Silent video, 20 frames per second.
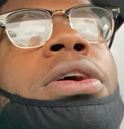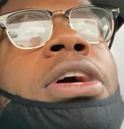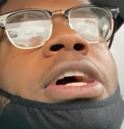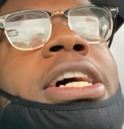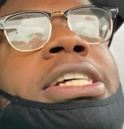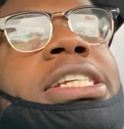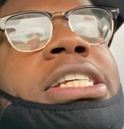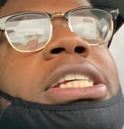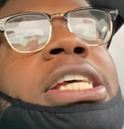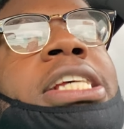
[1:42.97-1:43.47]

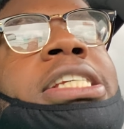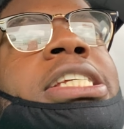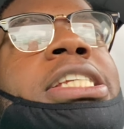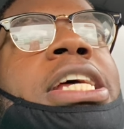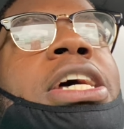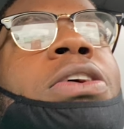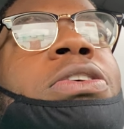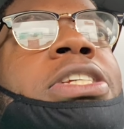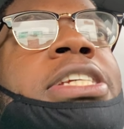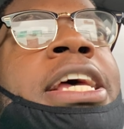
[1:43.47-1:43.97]
because it's
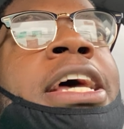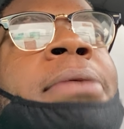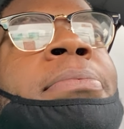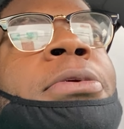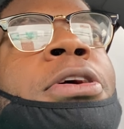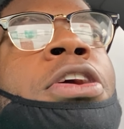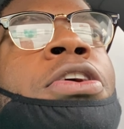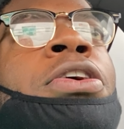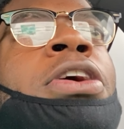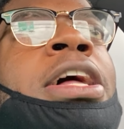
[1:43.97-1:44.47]
still
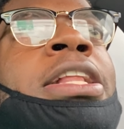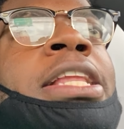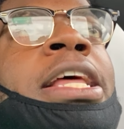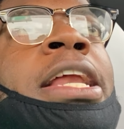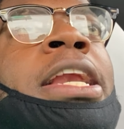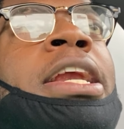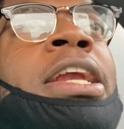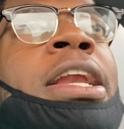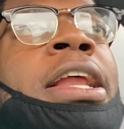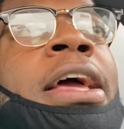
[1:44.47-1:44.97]
Sam Darnold at the
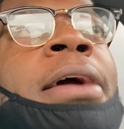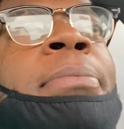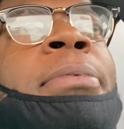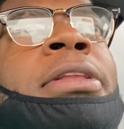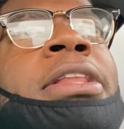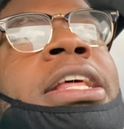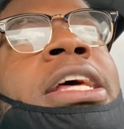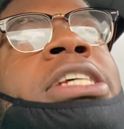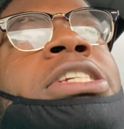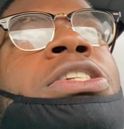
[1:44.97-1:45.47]
end of the day.
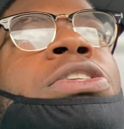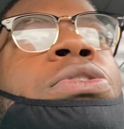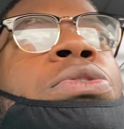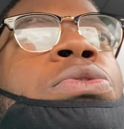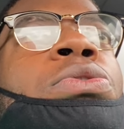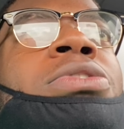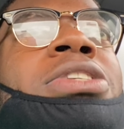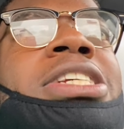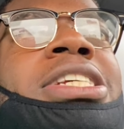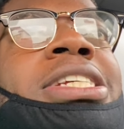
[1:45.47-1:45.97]
But this
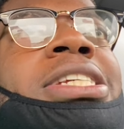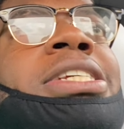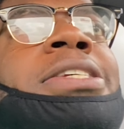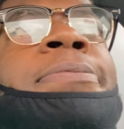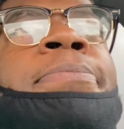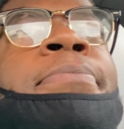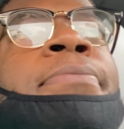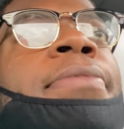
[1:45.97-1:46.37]
dude just,